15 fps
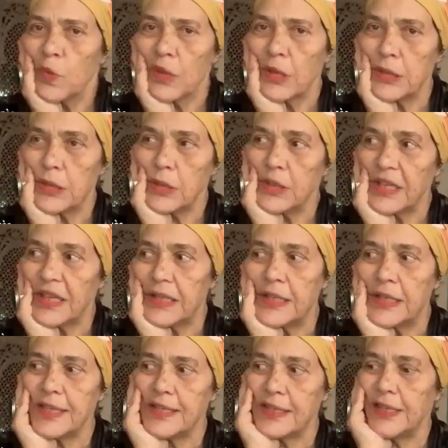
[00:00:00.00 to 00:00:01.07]
It's not that
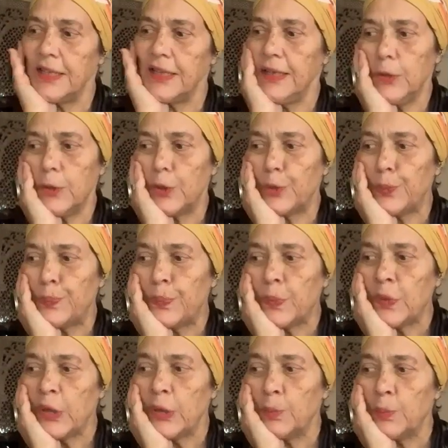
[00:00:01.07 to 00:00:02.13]
easy
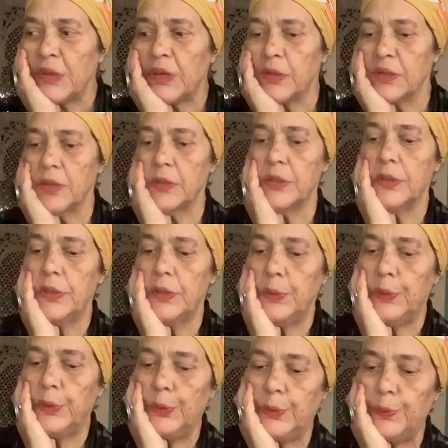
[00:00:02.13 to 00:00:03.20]
because
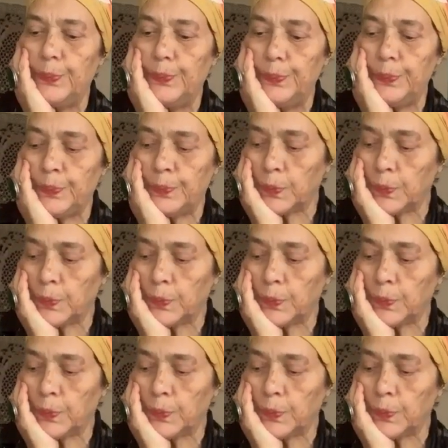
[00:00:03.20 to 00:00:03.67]
also